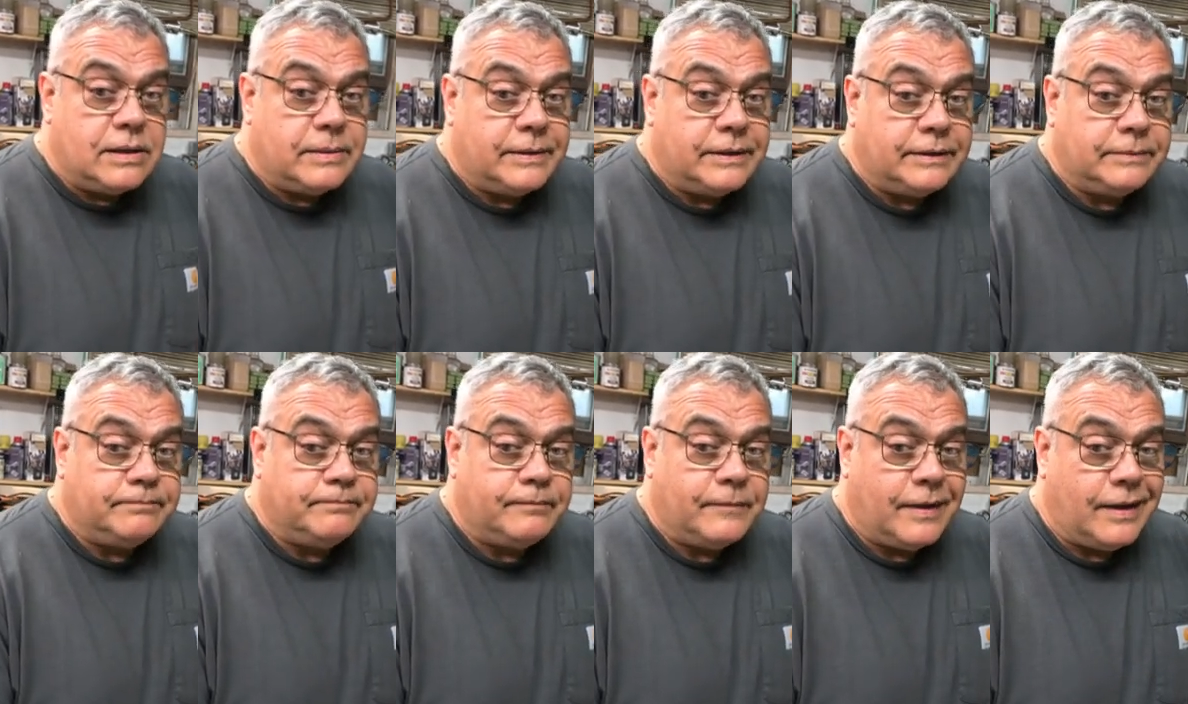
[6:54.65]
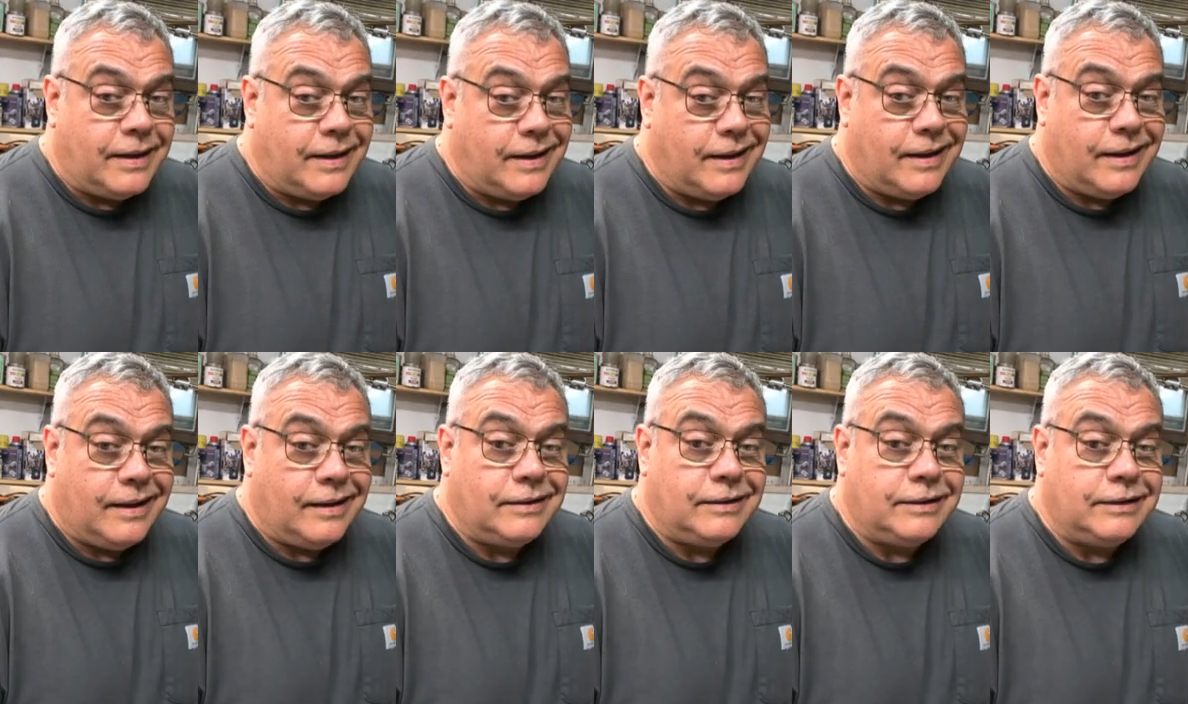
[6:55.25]
but I
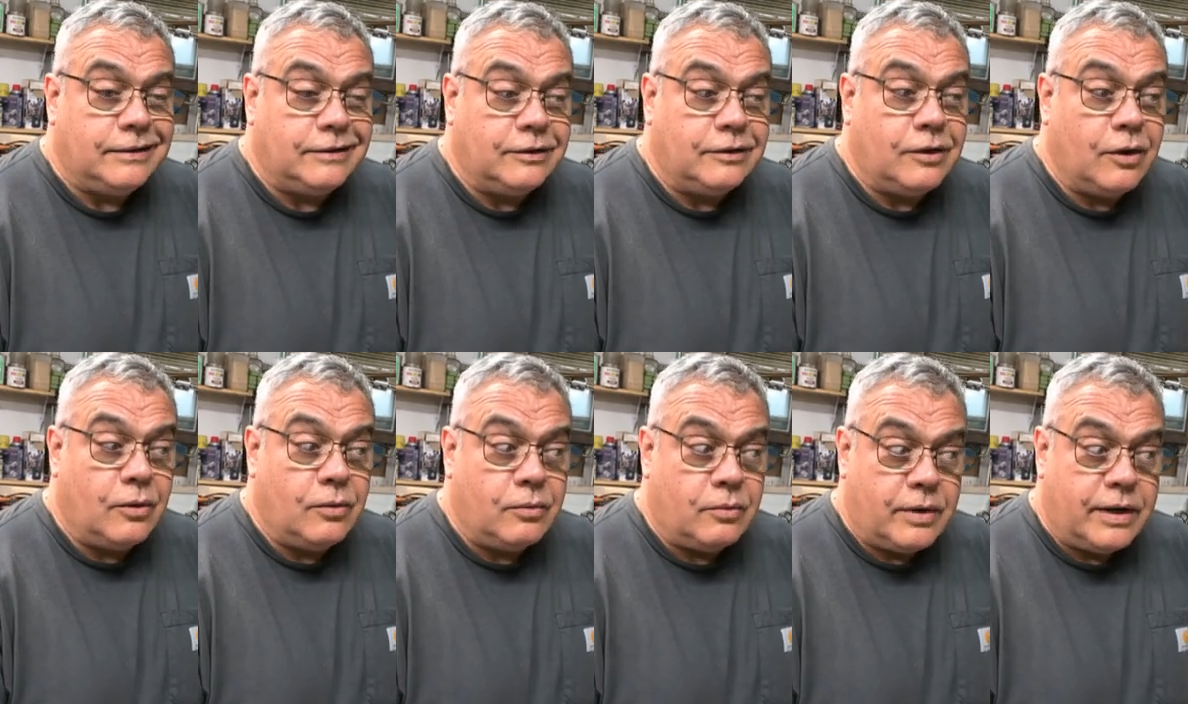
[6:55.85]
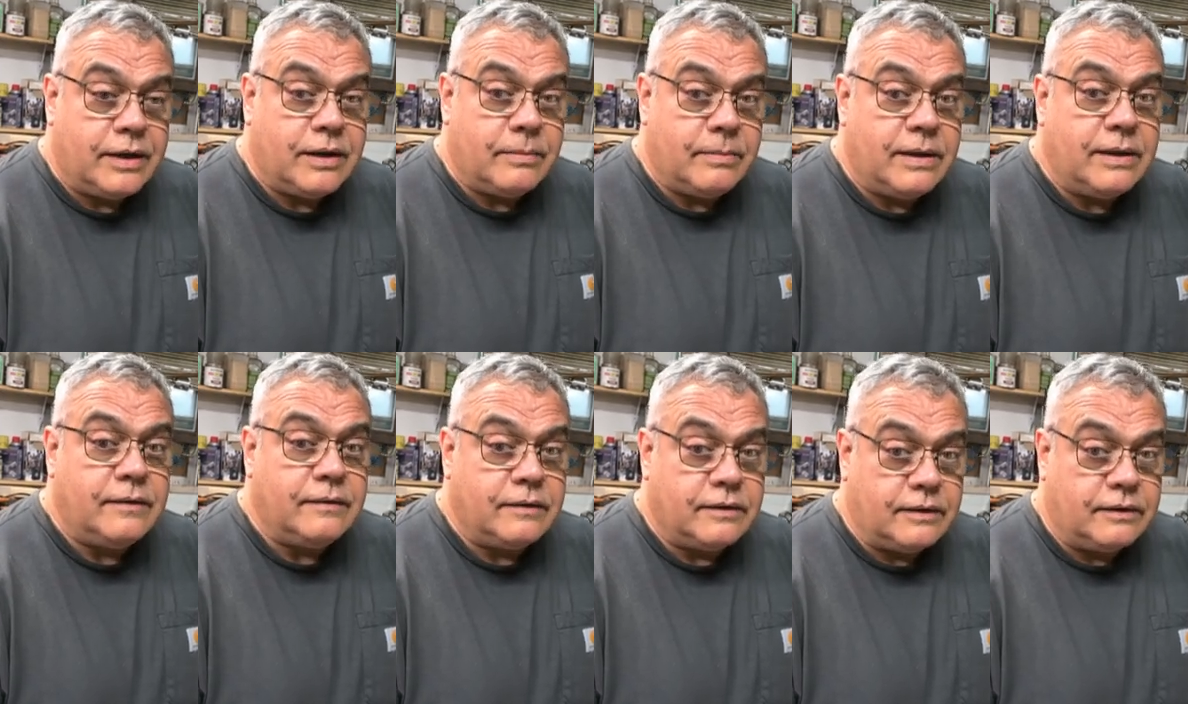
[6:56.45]
highly don't
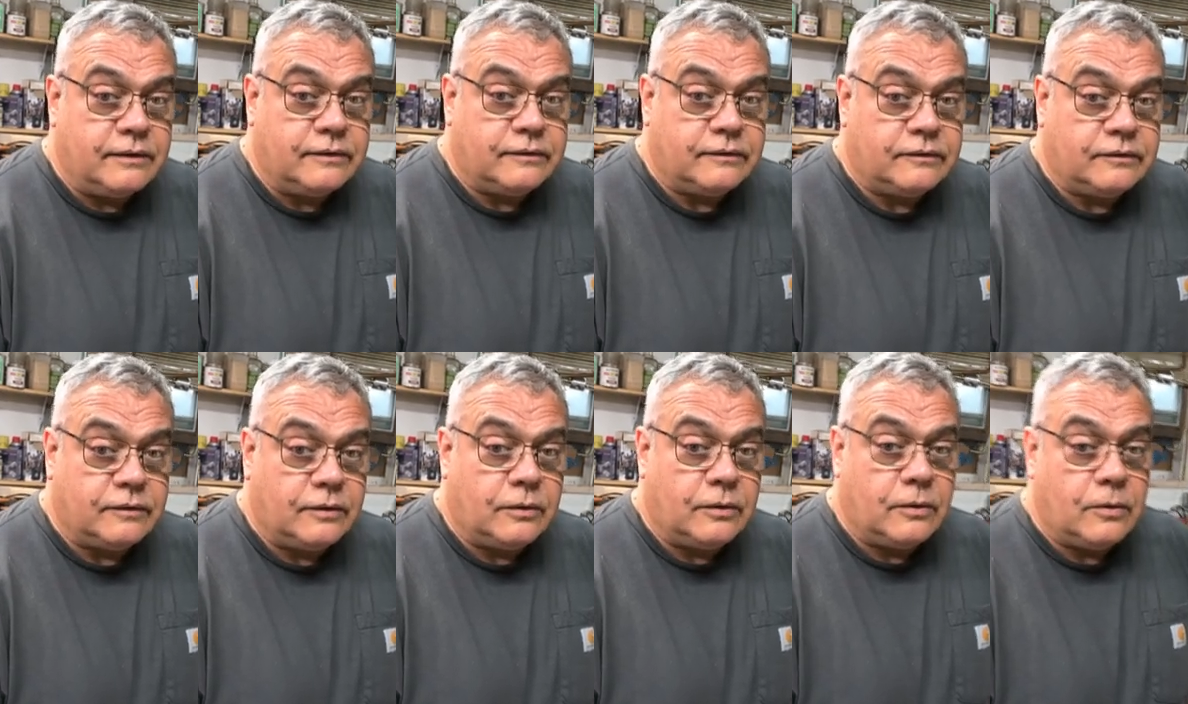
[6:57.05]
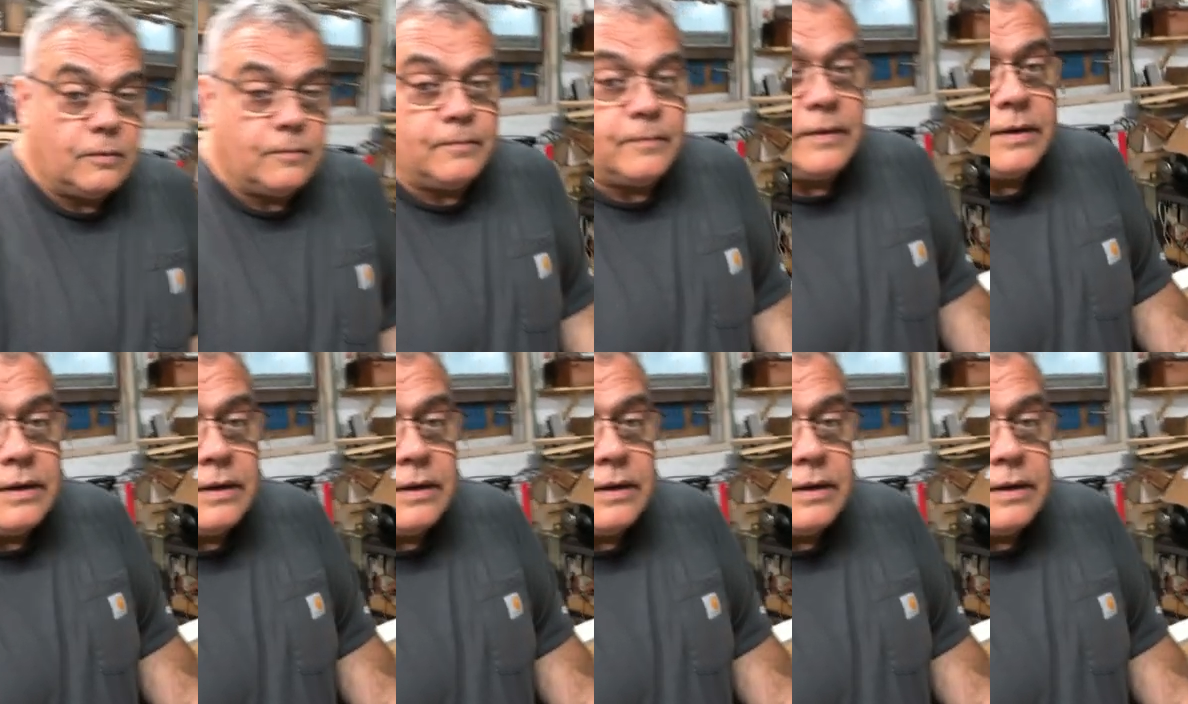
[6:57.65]
recommend this. So